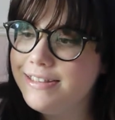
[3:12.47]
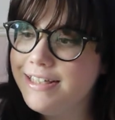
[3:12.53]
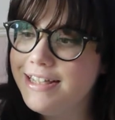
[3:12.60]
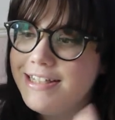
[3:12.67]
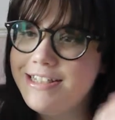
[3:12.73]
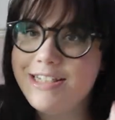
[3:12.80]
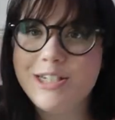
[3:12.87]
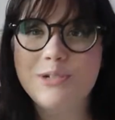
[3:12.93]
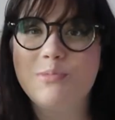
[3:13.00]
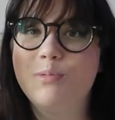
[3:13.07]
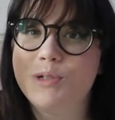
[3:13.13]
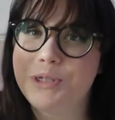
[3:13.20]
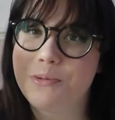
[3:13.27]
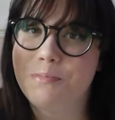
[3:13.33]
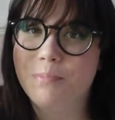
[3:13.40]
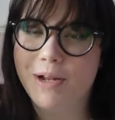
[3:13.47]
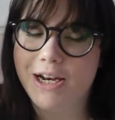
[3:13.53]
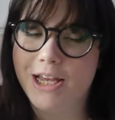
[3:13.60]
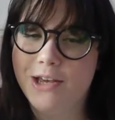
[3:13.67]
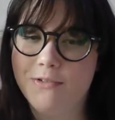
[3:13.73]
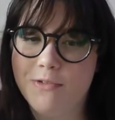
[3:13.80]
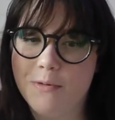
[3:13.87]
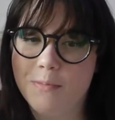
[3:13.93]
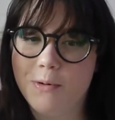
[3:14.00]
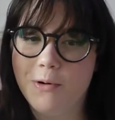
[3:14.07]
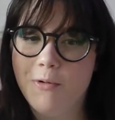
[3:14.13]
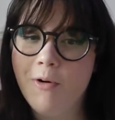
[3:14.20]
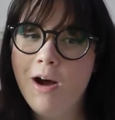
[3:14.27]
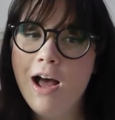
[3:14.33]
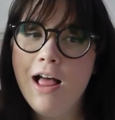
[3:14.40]
it just wasn't
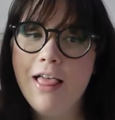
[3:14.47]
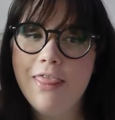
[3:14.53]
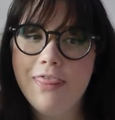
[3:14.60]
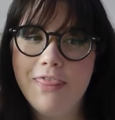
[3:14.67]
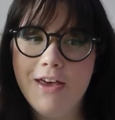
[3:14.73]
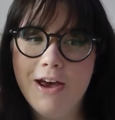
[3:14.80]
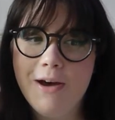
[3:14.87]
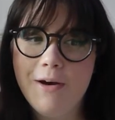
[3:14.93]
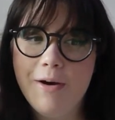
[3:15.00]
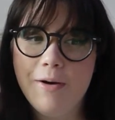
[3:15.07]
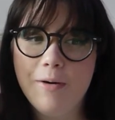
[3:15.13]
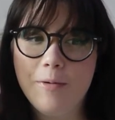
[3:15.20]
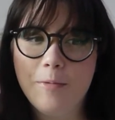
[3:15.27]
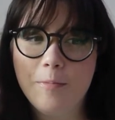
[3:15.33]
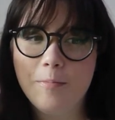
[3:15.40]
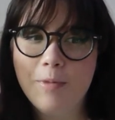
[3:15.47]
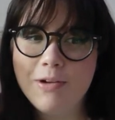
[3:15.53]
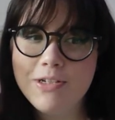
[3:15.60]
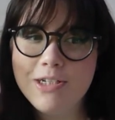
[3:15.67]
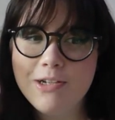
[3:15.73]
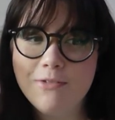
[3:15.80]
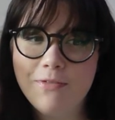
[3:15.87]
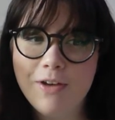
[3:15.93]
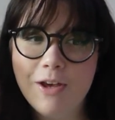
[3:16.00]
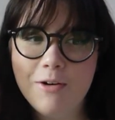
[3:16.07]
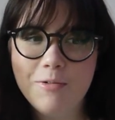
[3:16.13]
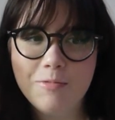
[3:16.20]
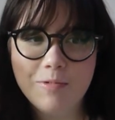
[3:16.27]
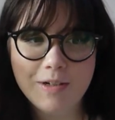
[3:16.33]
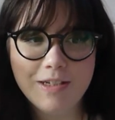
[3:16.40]
believable. Most of
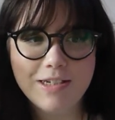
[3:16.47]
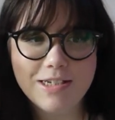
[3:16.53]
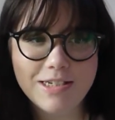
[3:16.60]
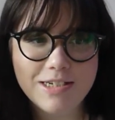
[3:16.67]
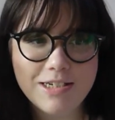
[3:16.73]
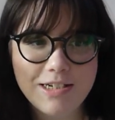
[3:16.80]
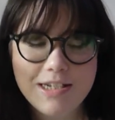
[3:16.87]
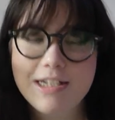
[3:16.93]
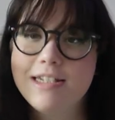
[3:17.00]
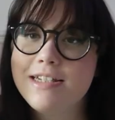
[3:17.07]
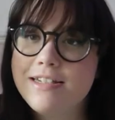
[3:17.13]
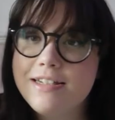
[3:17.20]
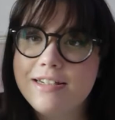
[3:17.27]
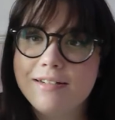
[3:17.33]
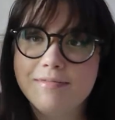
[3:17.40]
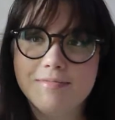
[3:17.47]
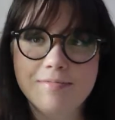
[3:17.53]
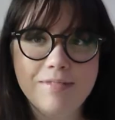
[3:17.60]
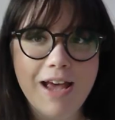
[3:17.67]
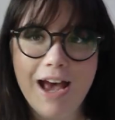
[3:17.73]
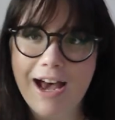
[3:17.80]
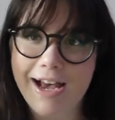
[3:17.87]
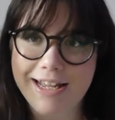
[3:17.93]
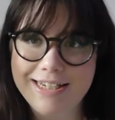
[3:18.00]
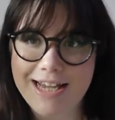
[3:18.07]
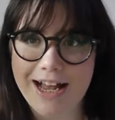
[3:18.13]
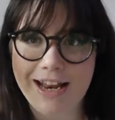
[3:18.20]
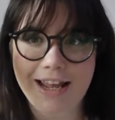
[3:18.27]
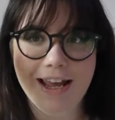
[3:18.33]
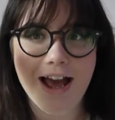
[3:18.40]
it was just her
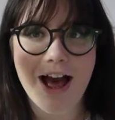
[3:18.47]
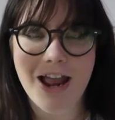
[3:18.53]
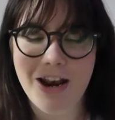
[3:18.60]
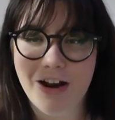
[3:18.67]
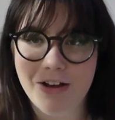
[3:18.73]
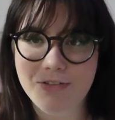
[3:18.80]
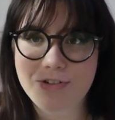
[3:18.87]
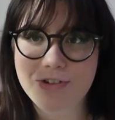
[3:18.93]
telling her life